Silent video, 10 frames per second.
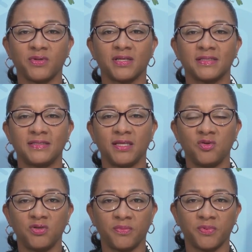
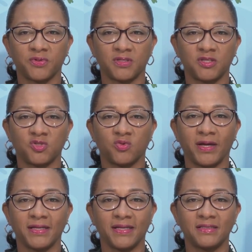continue the process to
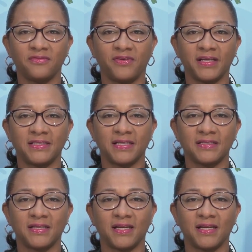identify, test,